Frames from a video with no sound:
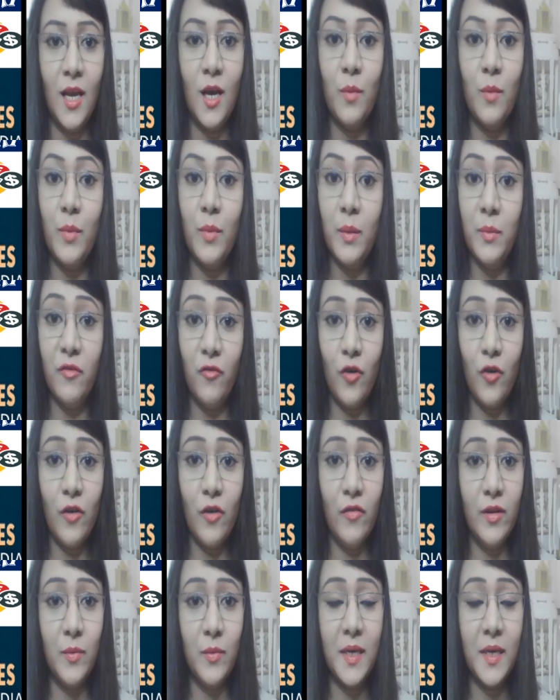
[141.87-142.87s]
But before
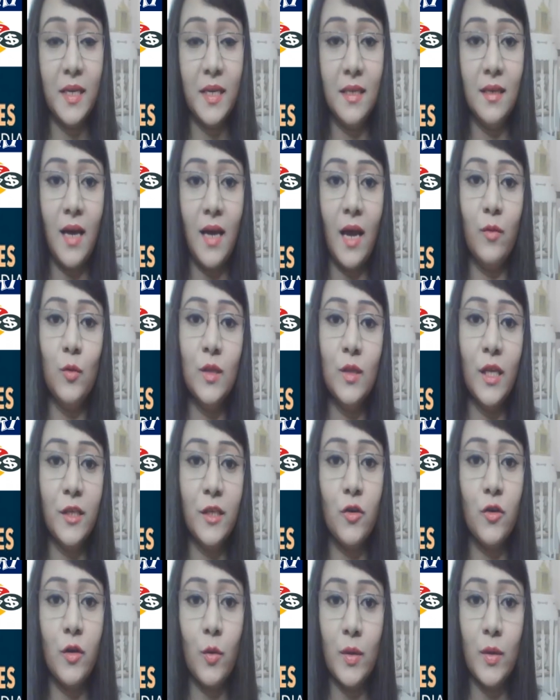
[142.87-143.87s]
we begin, I would like to
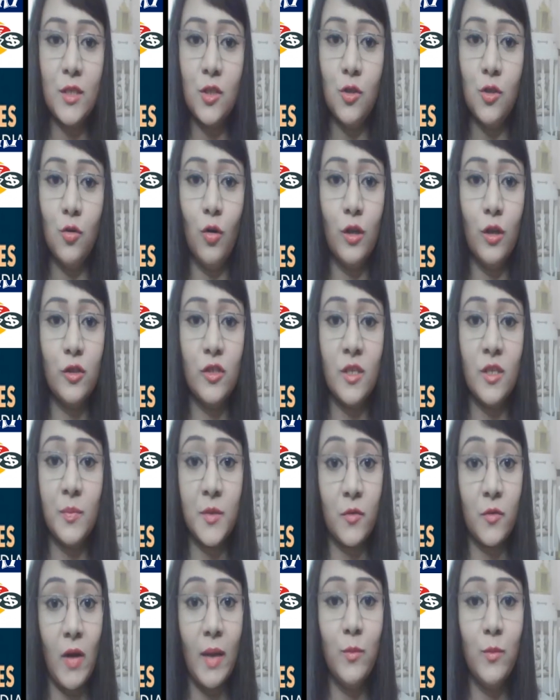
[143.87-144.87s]
request you all to
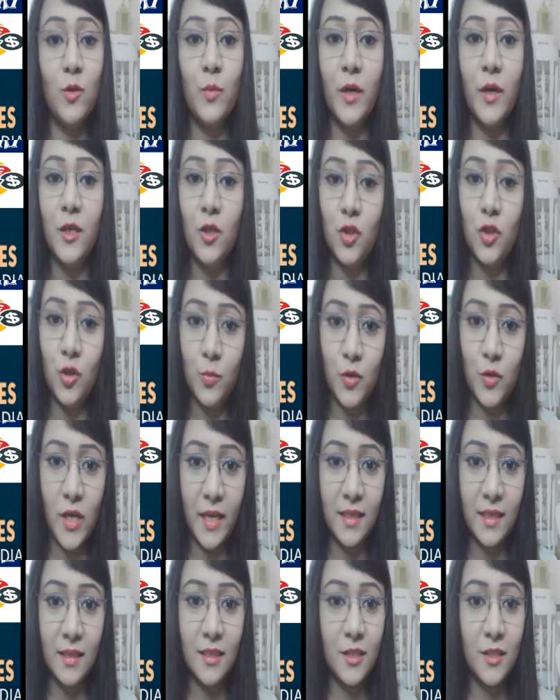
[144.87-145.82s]
subscribe to my YouTube channel.